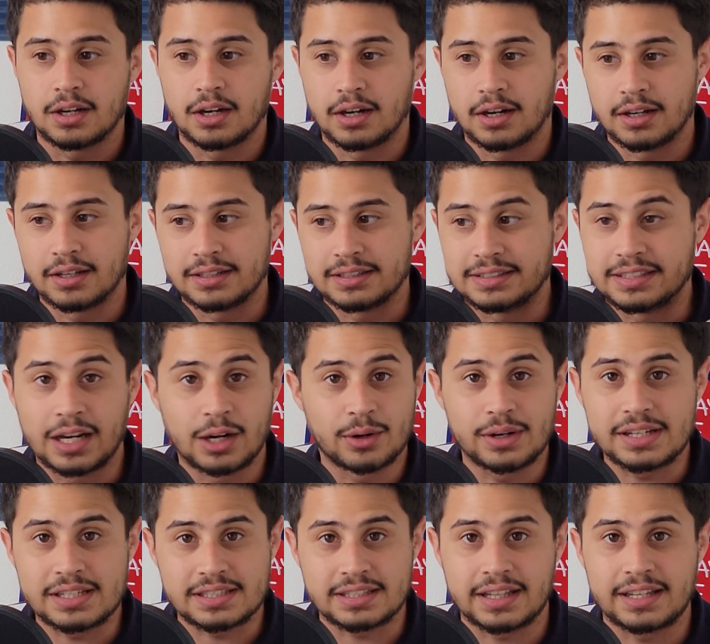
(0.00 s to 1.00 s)
uh,
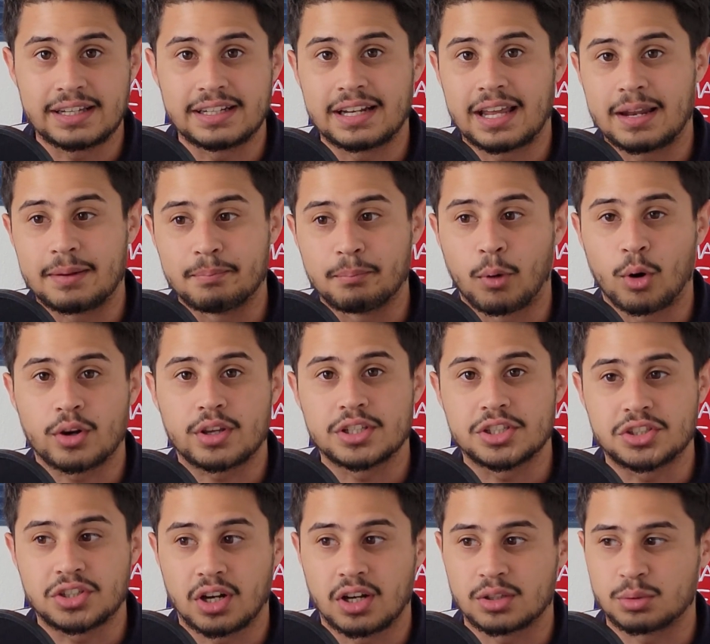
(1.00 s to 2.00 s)
Darius Slayton and
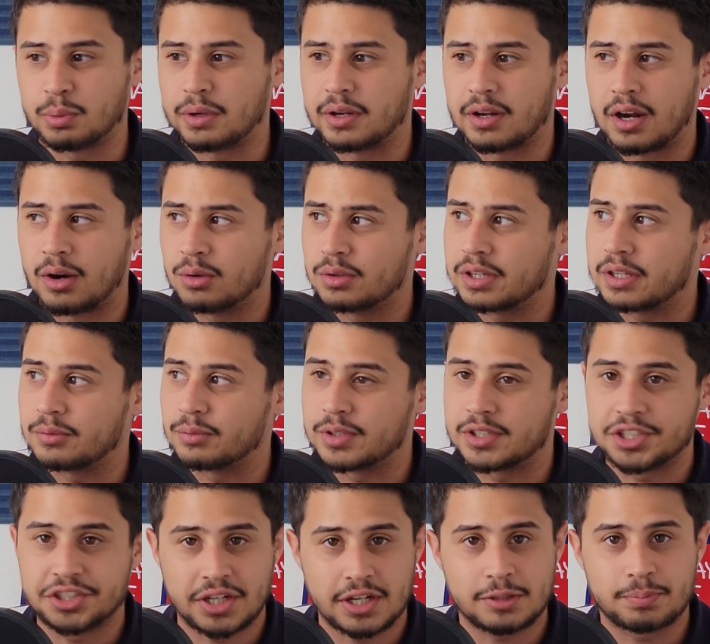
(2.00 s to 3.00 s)
Marcus Johnson. Wait, I don't think
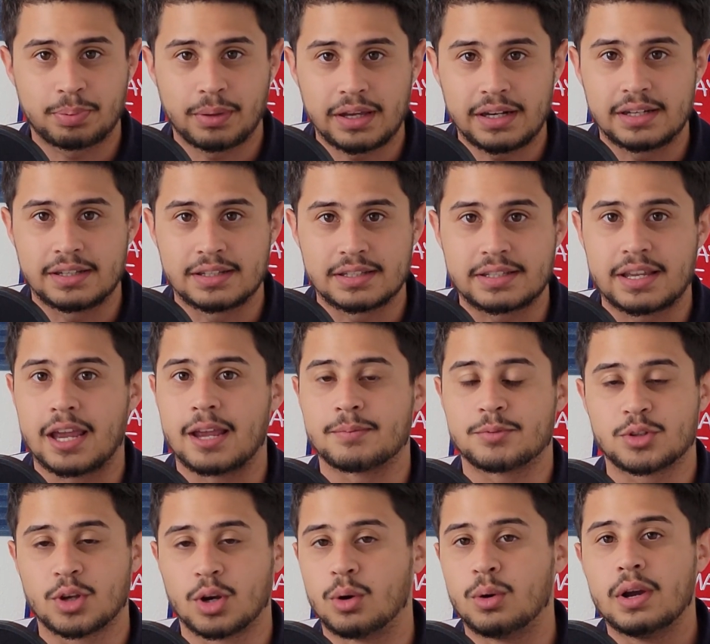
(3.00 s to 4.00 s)
Richie James played in this
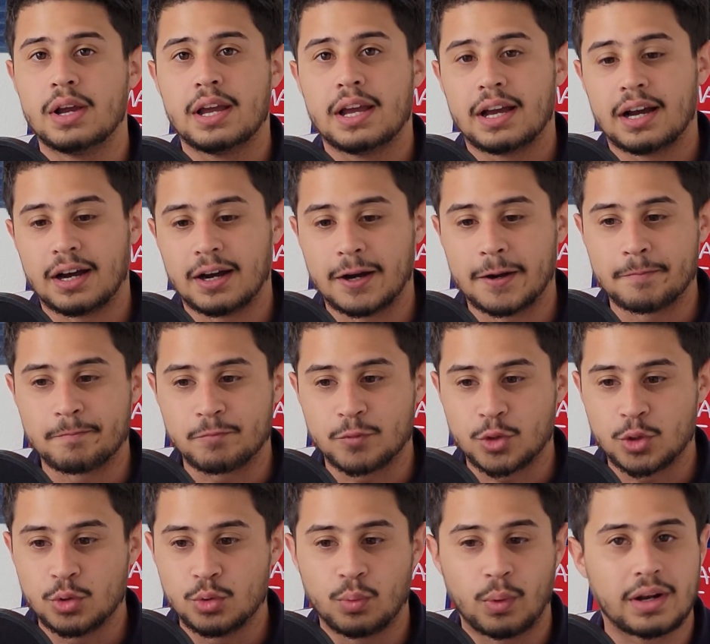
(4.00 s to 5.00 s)
game. So um,
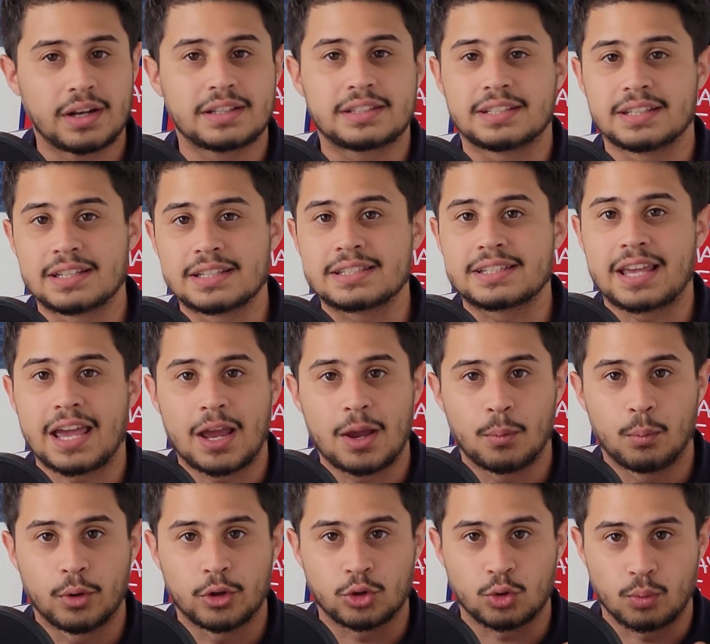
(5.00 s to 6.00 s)
you went into this
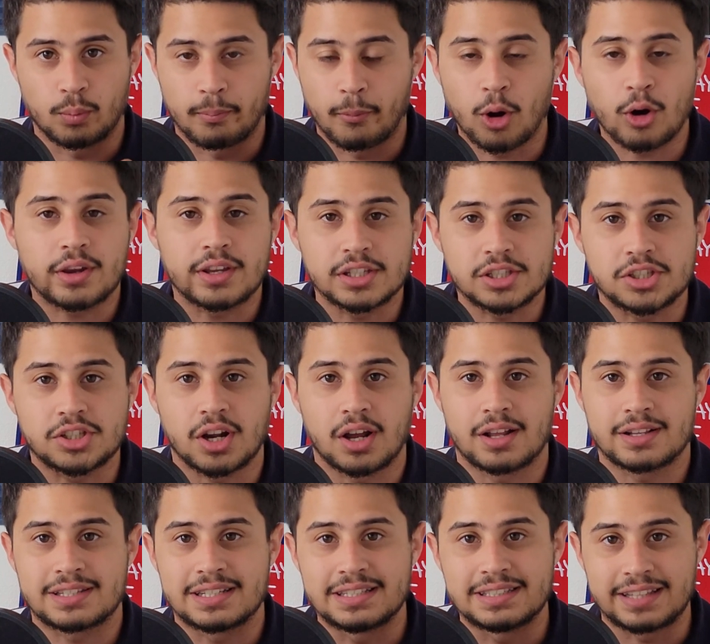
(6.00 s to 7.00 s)
game with Marcus
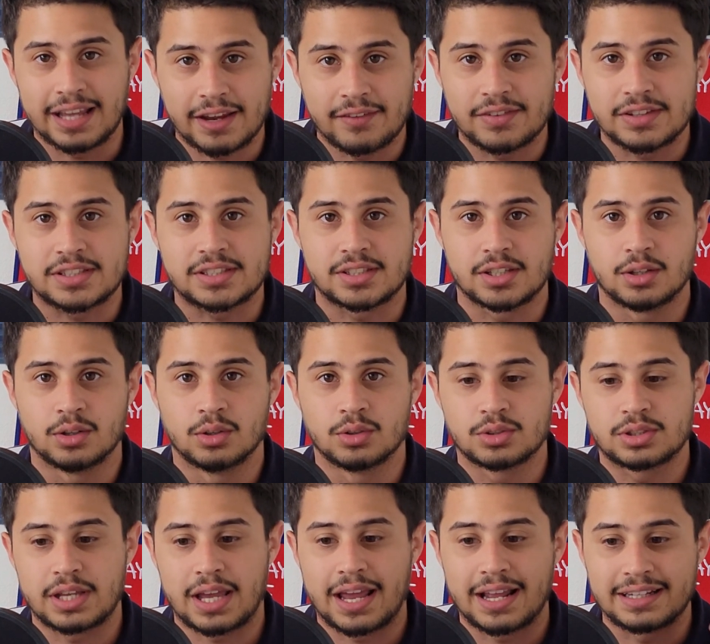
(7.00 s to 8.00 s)
Johnson, David
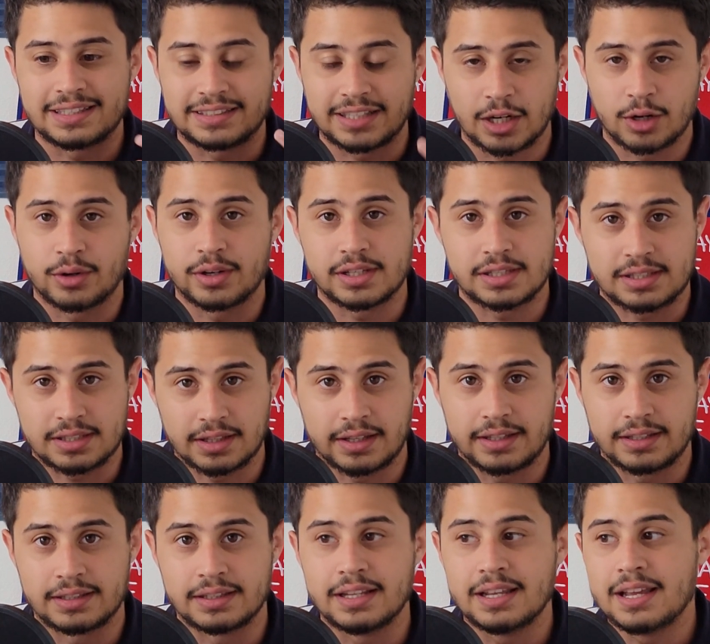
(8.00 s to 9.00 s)
Sills, and Darius
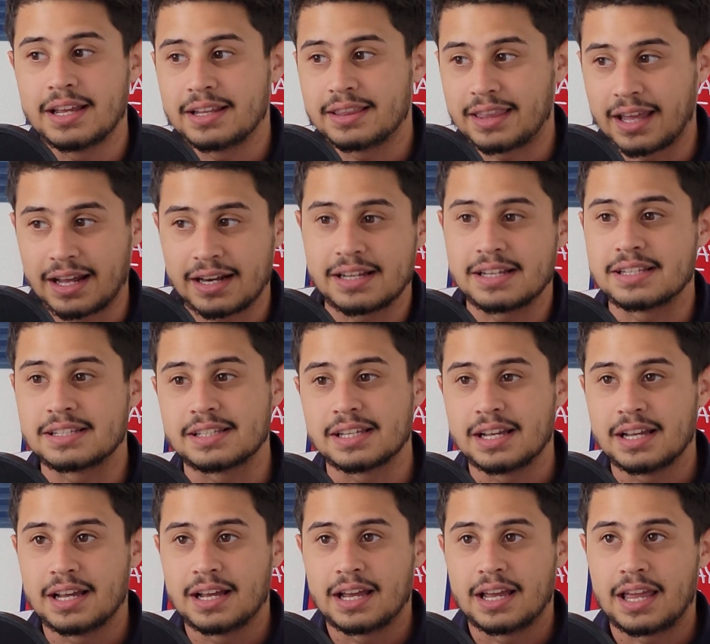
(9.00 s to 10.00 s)
Slayton. That is
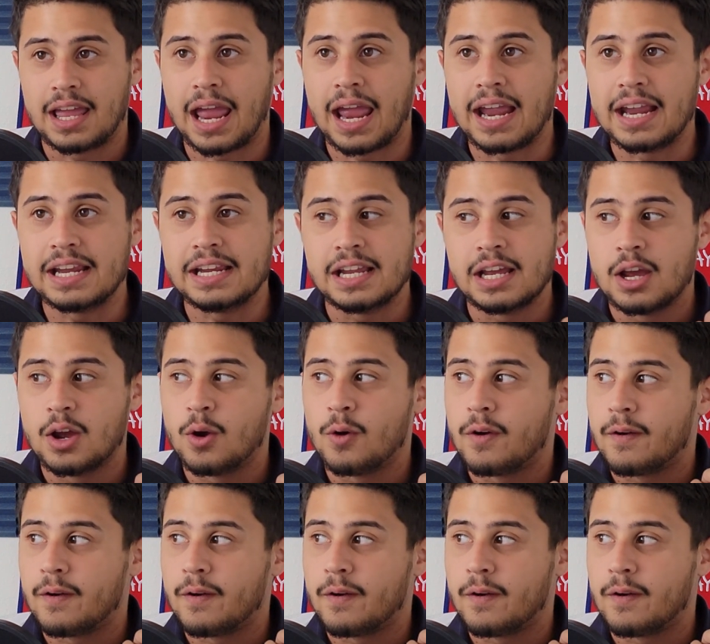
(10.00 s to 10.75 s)
a